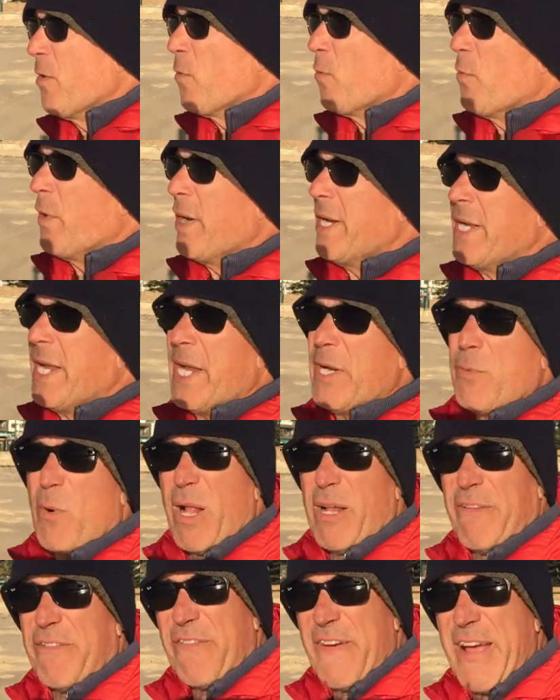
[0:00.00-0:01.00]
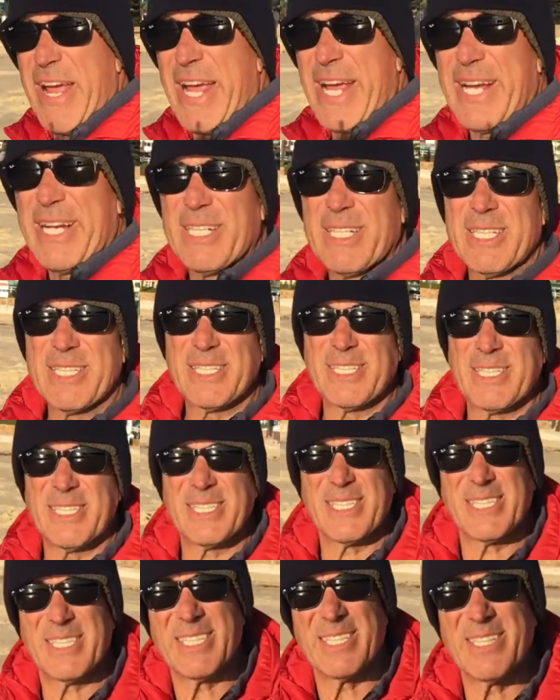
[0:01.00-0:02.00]
we need welfare
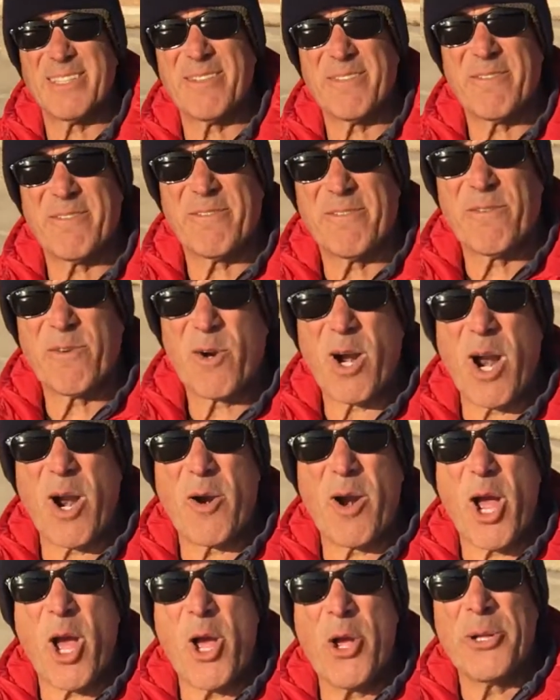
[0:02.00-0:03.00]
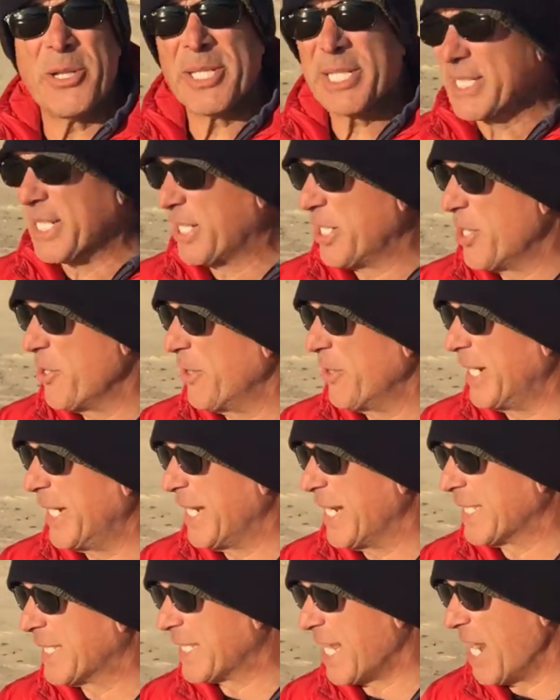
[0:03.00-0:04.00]
for our own security
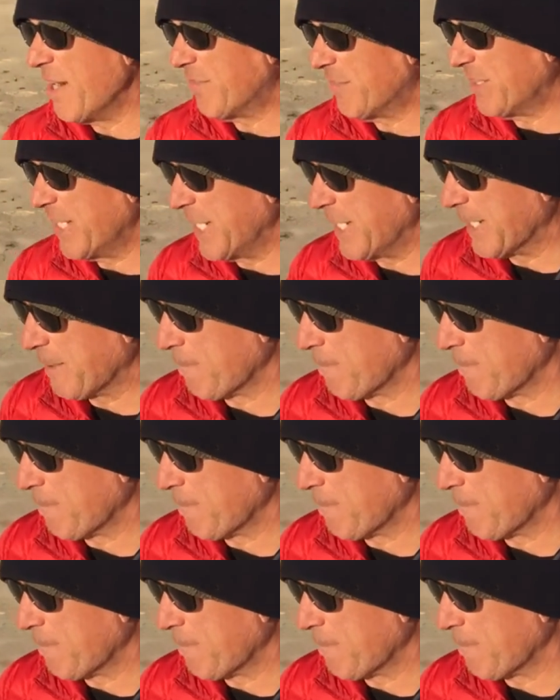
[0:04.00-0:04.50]
and safety,